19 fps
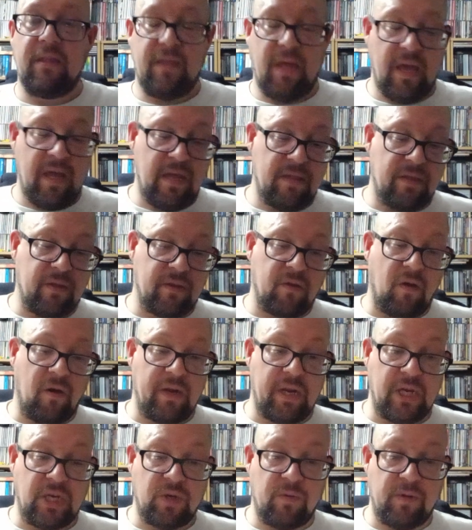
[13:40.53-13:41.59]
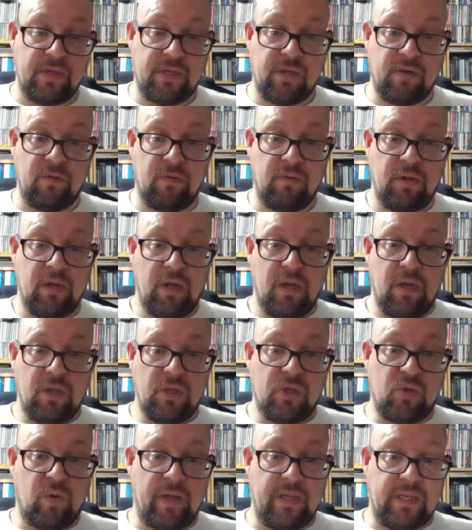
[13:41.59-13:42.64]
Heathen got an issue until
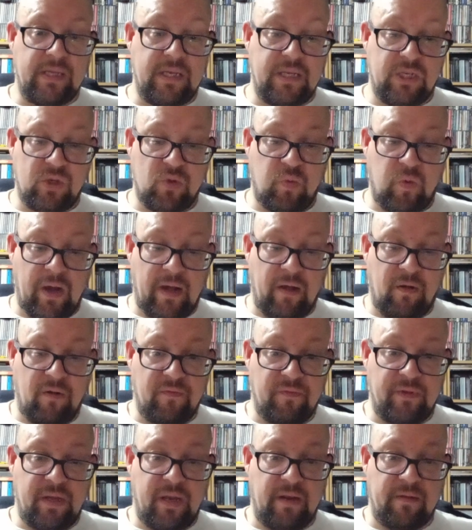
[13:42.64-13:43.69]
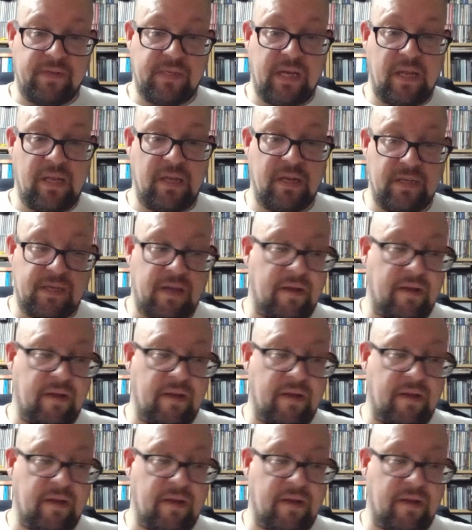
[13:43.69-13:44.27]
2012, you know, 10 years